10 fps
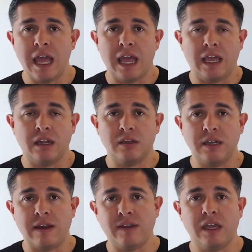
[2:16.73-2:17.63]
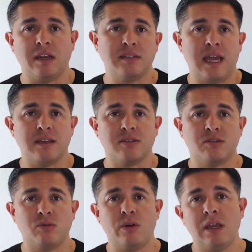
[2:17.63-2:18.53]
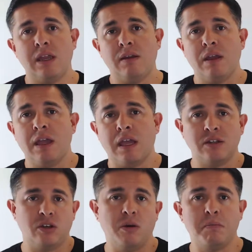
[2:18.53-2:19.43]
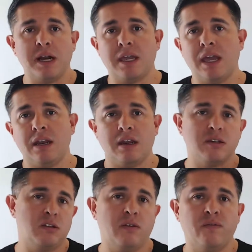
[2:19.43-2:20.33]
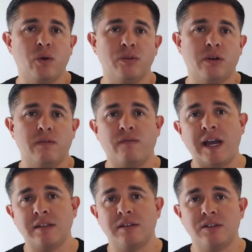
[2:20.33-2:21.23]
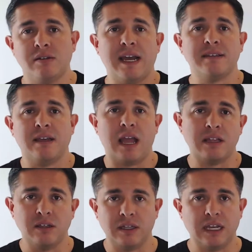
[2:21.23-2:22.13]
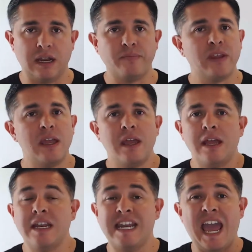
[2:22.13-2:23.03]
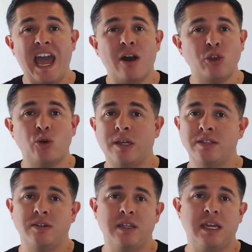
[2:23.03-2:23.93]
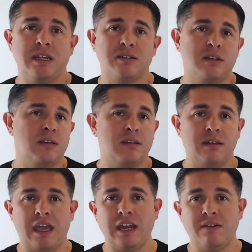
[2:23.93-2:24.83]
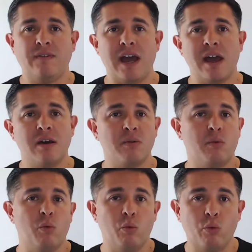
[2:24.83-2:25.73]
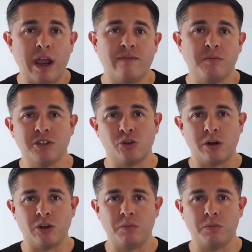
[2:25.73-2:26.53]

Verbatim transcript: and navigate into S three, into your bucket, into your folder, find the digital asset and delete it. Now you can delete any file right from the shortcode